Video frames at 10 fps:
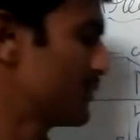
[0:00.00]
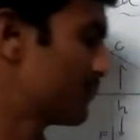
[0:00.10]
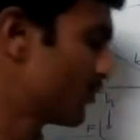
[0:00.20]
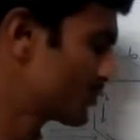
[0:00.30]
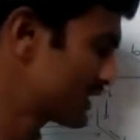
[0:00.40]

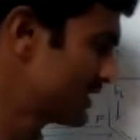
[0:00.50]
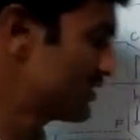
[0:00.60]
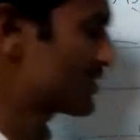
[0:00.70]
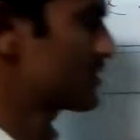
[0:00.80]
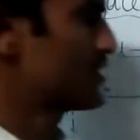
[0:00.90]

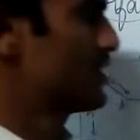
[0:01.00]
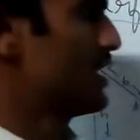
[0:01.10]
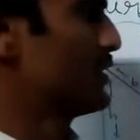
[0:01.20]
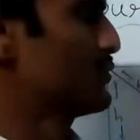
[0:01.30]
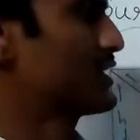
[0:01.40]
important.
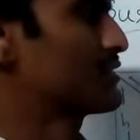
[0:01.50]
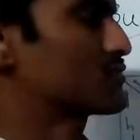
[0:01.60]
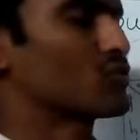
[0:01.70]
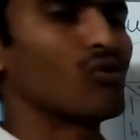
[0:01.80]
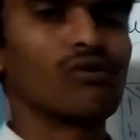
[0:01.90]
You can
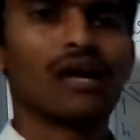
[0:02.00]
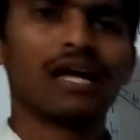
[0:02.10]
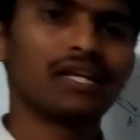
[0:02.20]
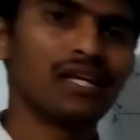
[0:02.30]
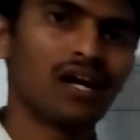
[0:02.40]
solve
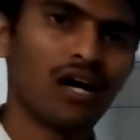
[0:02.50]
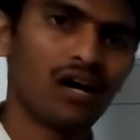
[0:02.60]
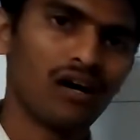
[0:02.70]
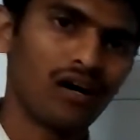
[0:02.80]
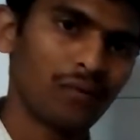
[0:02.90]
any
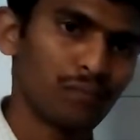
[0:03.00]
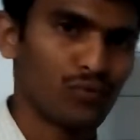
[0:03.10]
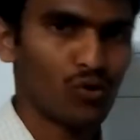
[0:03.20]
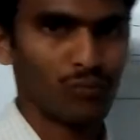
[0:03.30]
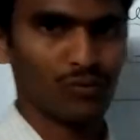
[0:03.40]

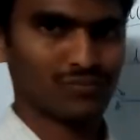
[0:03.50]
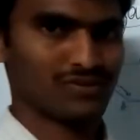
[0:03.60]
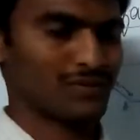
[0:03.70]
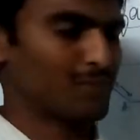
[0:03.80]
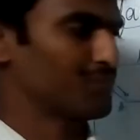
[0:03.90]

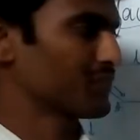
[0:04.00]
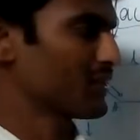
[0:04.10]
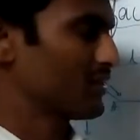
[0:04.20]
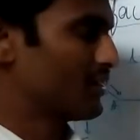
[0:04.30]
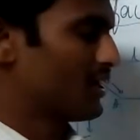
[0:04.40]
problems.
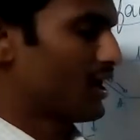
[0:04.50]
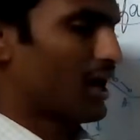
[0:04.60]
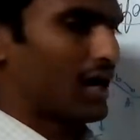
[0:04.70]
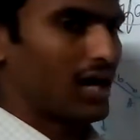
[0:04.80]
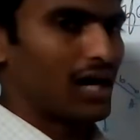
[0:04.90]

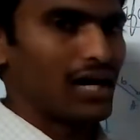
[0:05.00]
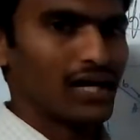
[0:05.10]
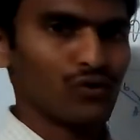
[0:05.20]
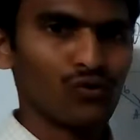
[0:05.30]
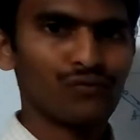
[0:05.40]
I
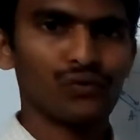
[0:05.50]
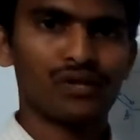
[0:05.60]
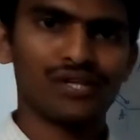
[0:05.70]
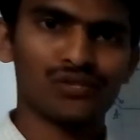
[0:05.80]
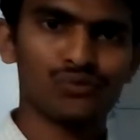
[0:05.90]
hope you
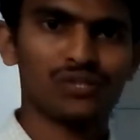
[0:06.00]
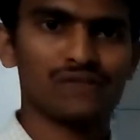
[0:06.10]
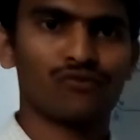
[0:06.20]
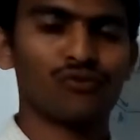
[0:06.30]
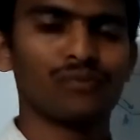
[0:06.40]
understood this
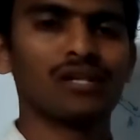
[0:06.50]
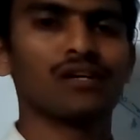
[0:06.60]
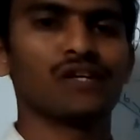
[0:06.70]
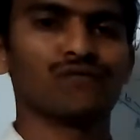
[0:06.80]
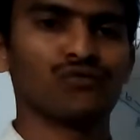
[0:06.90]
formula.
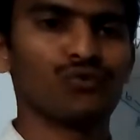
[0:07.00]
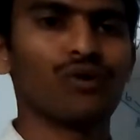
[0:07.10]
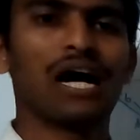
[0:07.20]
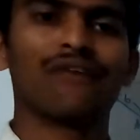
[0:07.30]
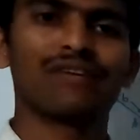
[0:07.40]
If you
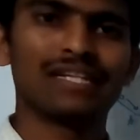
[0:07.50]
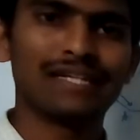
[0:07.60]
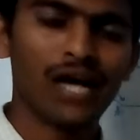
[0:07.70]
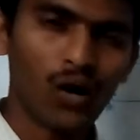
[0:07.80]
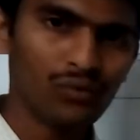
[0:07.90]
have any
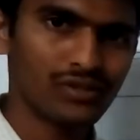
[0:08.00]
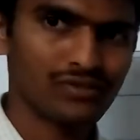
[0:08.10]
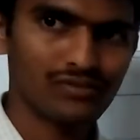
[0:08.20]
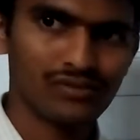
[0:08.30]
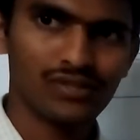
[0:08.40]
doubt,
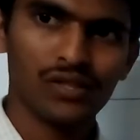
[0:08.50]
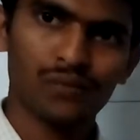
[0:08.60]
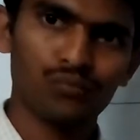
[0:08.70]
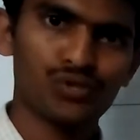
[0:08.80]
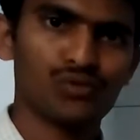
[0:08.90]

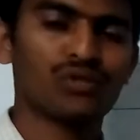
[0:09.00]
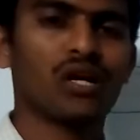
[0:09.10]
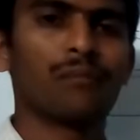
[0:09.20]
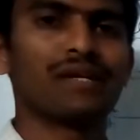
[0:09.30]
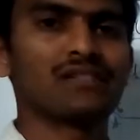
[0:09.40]
put in your
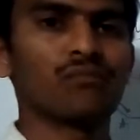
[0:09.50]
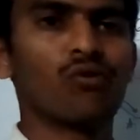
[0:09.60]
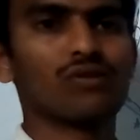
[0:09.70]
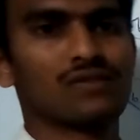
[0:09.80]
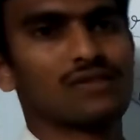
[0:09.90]
comments
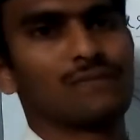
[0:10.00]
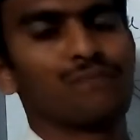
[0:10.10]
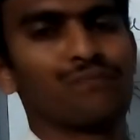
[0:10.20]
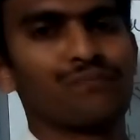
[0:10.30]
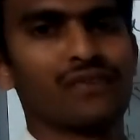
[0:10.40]
box.
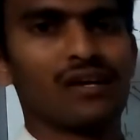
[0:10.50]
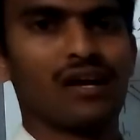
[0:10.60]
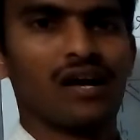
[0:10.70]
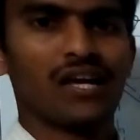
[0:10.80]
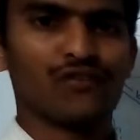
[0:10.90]

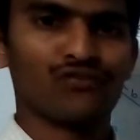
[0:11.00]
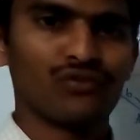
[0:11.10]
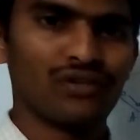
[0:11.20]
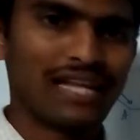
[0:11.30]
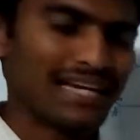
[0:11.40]
If you
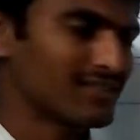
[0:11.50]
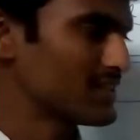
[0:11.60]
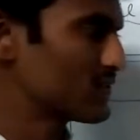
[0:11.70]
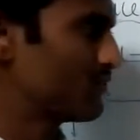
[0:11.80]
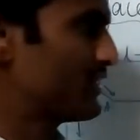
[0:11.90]
like
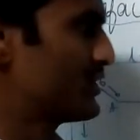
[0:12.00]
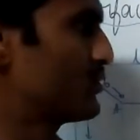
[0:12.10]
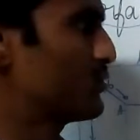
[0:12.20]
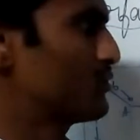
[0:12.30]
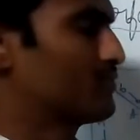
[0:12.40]
this
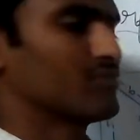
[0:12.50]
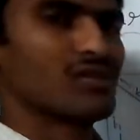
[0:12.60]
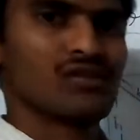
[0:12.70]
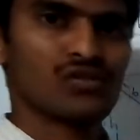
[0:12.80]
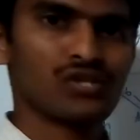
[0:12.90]
video,
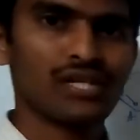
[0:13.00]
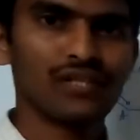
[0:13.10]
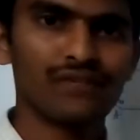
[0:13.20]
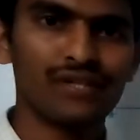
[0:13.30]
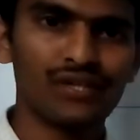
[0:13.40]
share
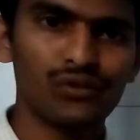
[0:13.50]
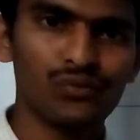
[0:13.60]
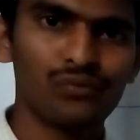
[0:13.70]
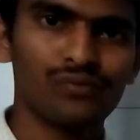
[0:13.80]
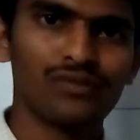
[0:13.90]
the video,